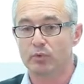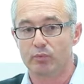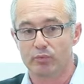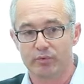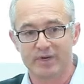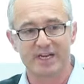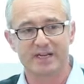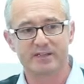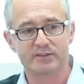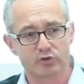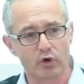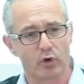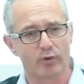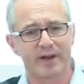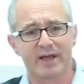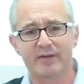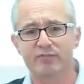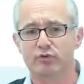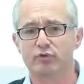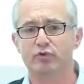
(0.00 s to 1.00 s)
really
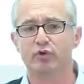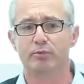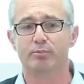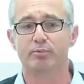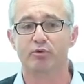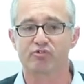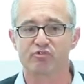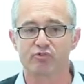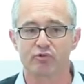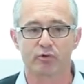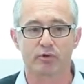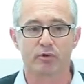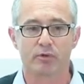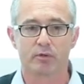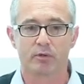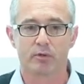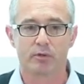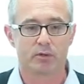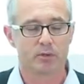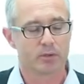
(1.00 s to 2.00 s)
don't have to do a brochure,
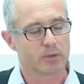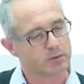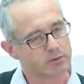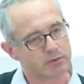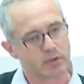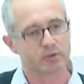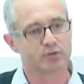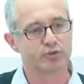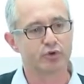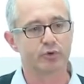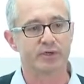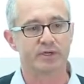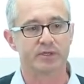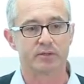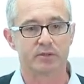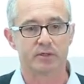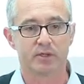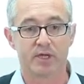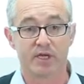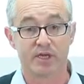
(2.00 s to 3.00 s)
don't do it.